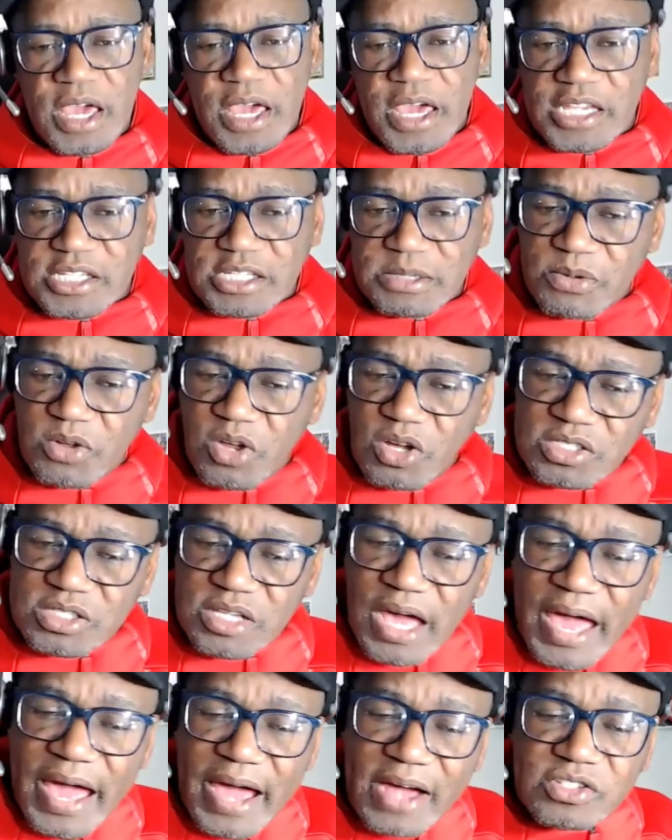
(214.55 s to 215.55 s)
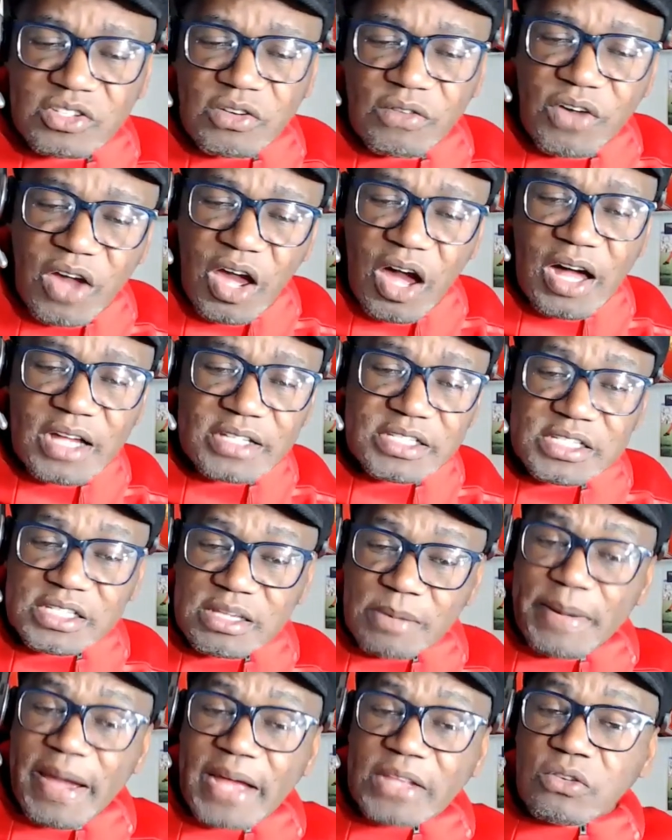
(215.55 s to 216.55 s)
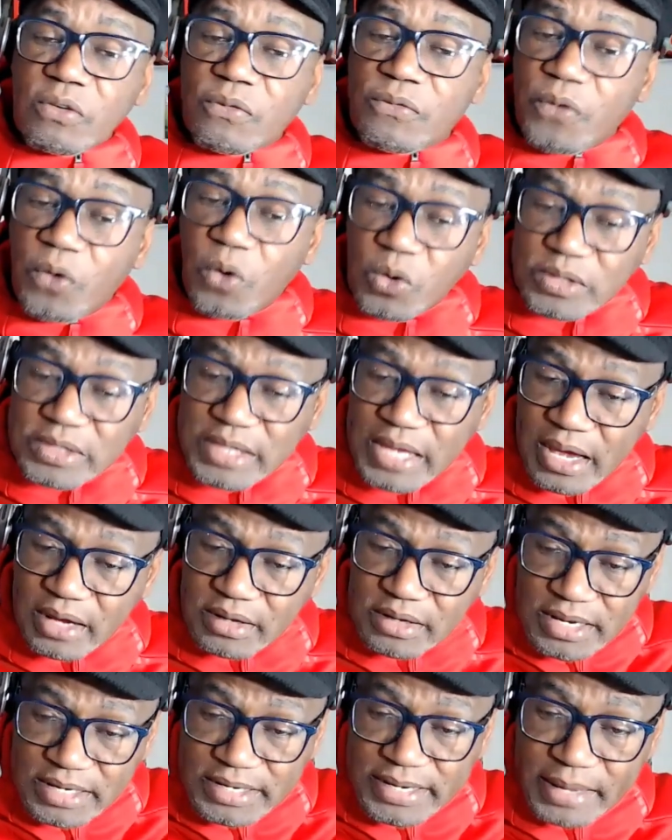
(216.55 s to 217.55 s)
Is it because the house of cards is about to fall down?